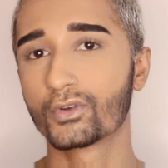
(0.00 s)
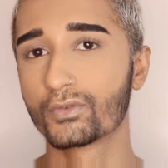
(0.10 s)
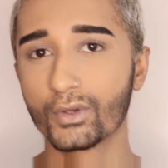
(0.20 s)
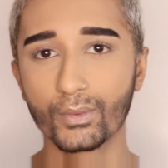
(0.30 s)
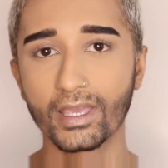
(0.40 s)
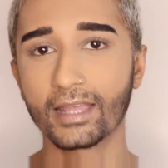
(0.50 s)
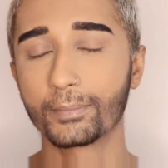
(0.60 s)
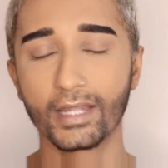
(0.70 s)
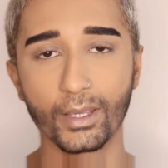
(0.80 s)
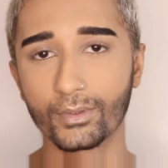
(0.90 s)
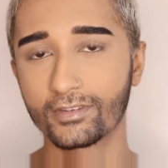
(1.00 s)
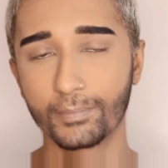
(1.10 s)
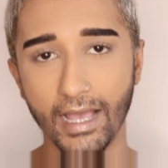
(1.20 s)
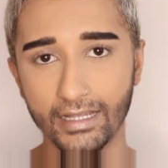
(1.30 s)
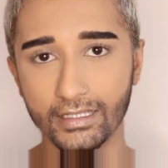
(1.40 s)
reviewing and playing with this
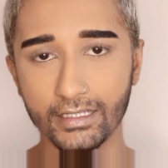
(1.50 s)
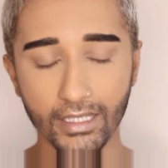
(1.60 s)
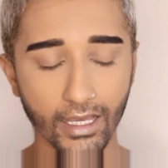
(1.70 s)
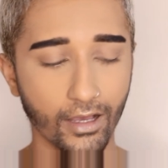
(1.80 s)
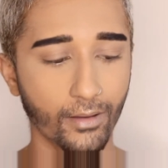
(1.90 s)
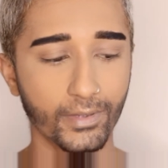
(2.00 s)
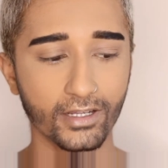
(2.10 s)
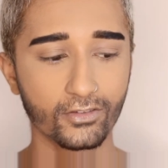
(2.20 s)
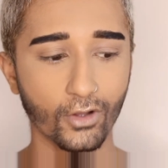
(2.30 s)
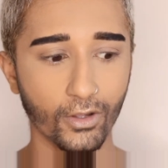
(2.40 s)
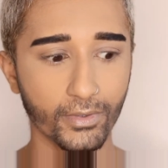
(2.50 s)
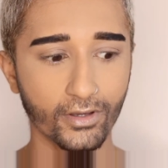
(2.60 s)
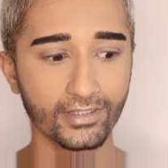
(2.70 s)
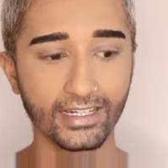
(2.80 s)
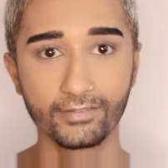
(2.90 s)
palette, but it's all
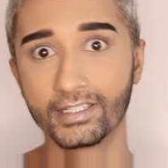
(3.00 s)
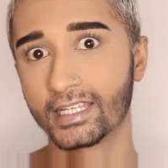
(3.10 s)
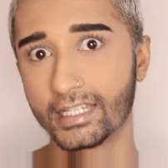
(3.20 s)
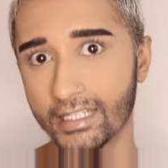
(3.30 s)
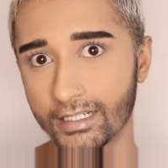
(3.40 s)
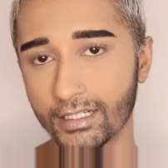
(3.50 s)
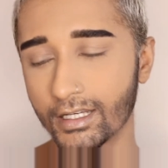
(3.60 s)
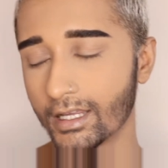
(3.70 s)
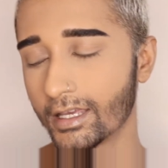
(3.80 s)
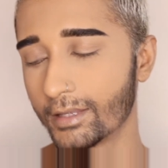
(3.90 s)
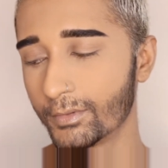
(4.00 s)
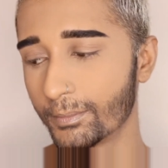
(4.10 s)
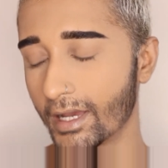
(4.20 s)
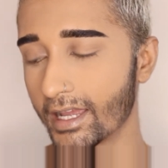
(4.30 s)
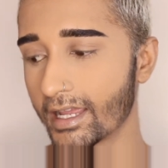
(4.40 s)
because I live in India, in
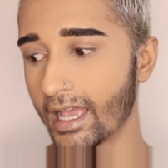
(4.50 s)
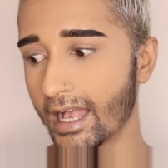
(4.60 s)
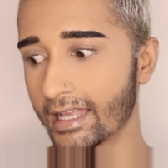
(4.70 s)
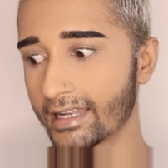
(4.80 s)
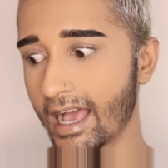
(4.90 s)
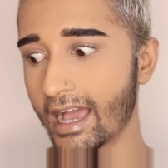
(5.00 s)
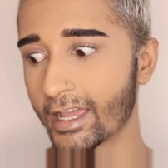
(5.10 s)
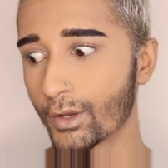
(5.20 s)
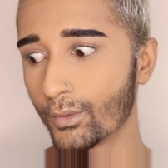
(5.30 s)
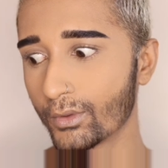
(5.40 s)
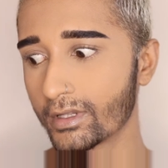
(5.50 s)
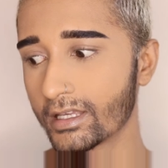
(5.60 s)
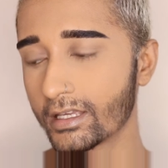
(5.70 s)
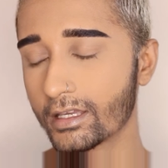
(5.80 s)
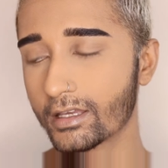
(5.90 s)
Mumbai, and I
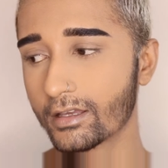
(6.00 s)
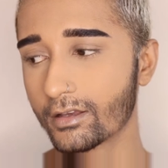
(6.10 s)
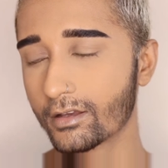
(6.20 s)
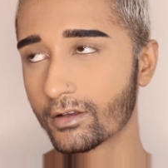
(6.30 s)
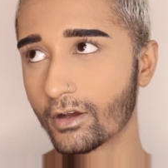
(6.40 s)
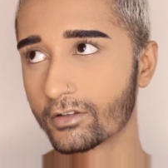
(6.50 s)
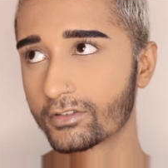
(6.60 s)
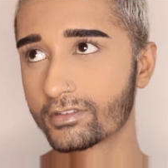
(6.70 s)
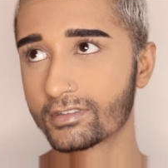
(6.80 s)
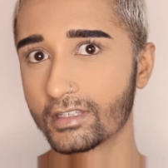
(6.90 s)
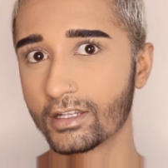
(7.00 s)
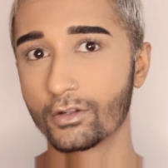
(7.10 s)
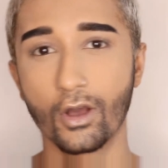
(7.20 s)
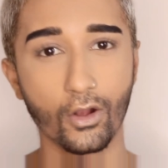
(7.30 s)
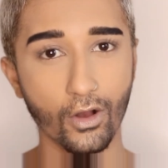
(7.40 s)
only got to see
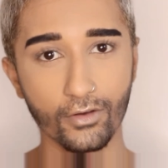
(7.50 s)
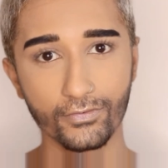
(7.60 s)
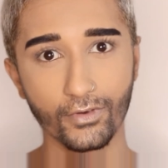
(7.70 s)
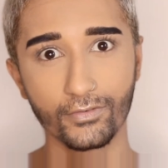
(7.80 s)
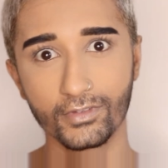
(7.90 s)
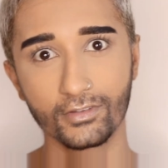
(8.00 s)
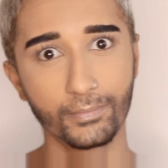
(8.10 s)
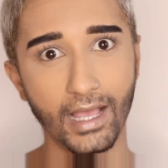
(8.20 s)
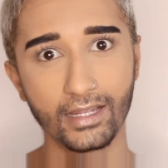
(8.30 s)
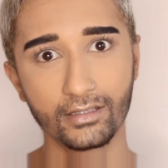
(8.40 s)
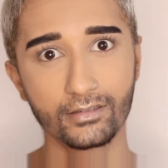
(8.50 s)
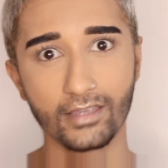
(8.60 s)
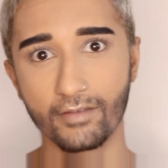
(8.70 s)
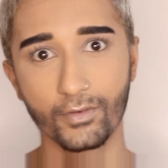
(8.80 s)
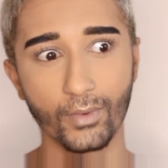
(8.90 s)
knockoff of these palettes
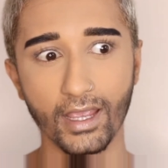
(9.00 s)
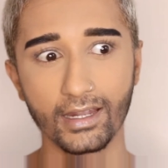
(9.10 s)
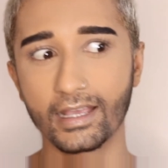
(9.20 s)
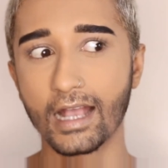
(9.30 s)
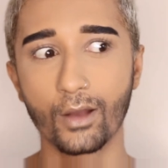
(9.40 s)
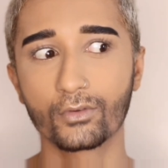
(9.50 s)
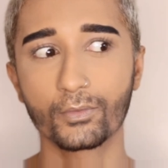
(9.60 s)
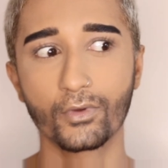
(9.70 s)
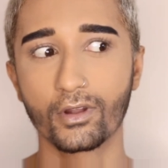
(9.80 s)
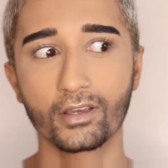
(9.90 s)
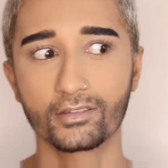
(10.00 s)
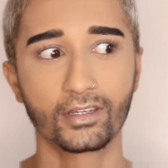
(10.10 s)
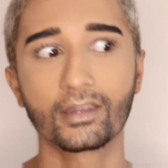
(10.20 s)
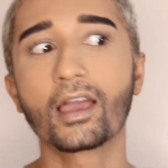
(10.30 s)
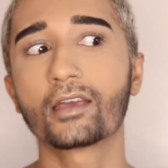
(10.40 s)
everywhere. Like, counter products in
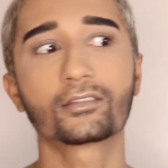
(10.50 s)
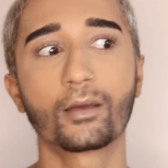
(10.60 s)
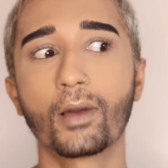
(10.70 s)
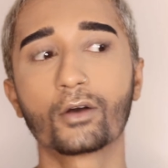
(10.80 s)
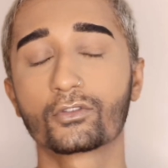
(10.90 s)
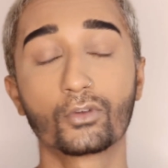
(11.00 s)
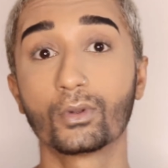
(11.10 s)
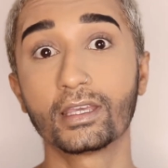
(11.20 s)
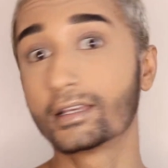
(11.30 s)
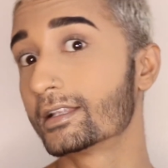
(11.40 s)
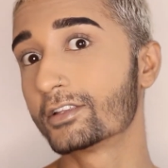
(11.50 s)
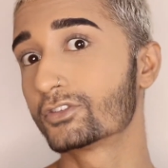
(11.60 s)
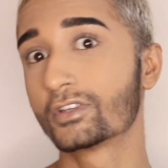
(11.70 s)
India is somehow so legal and